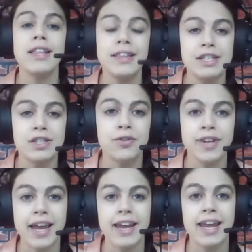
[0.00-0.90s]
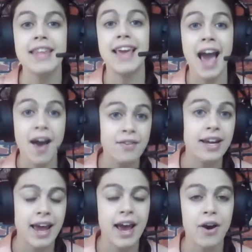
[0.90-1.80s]
at least creating it, they have an
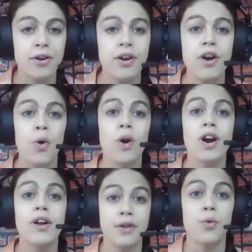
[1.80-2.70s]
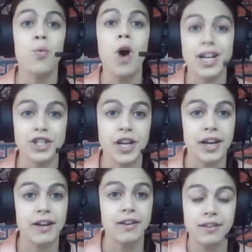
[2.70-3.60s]
account, or they're
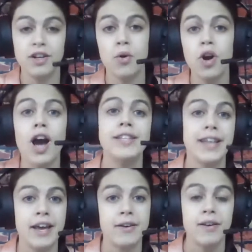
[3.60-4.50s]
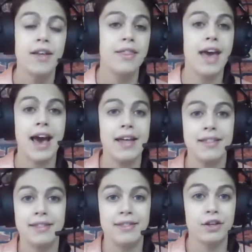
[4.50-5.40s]
watching, content that
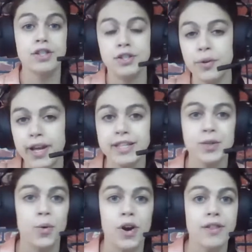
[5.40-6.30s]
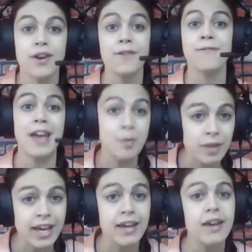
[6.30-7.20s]
their students or their
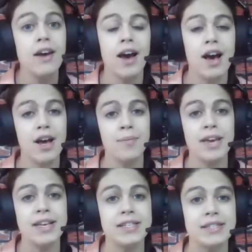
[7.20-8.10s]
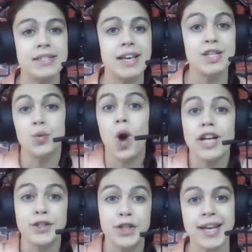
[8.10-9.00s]
family is
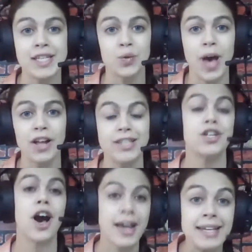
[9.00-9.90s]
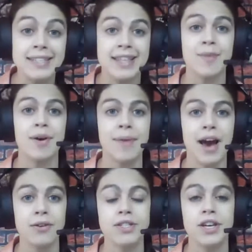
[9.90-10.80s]
watching as well and talking to them
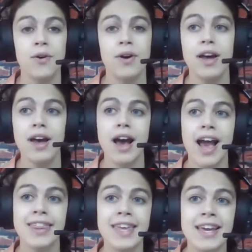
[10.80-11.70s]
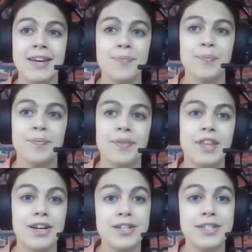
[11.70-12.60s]
about. So I think
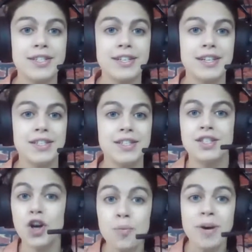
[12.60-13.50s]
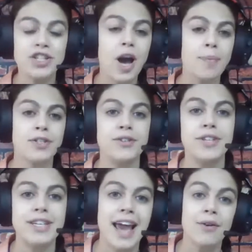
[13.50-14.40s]
there's so much
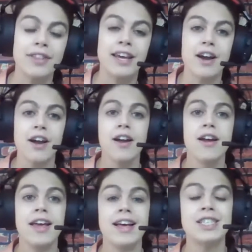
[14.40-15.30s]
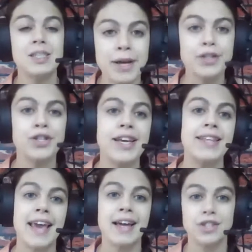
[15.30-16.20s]
opportunity out there, especially
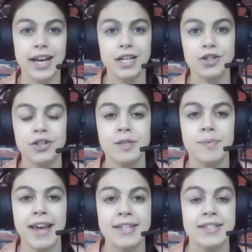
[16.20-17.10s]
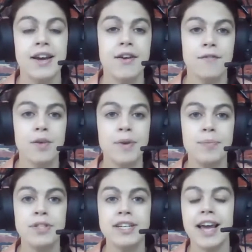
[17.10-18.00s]
in the educational space, for
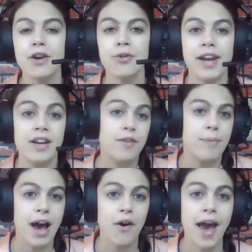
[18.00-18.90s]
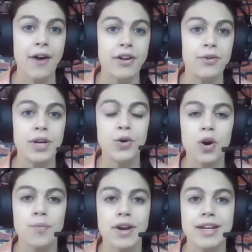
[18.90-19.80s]
people to get creative about how do you
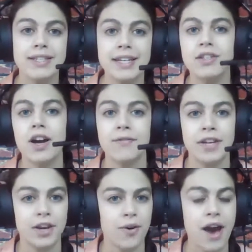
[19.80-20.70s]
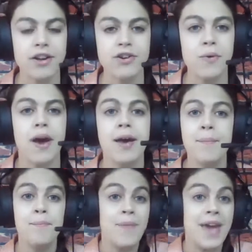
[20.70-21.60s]
incorporate a TikTok video? How do you
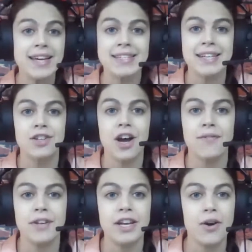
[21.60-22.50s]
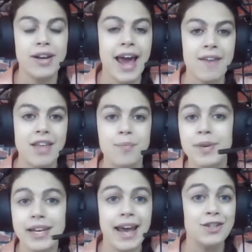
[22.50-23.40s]
make a TikTok video and have that
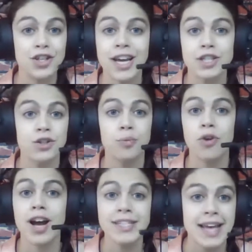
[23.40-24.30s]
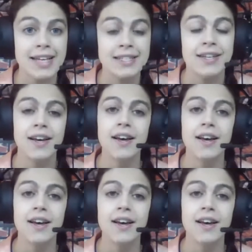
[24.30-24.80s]
be an educational process?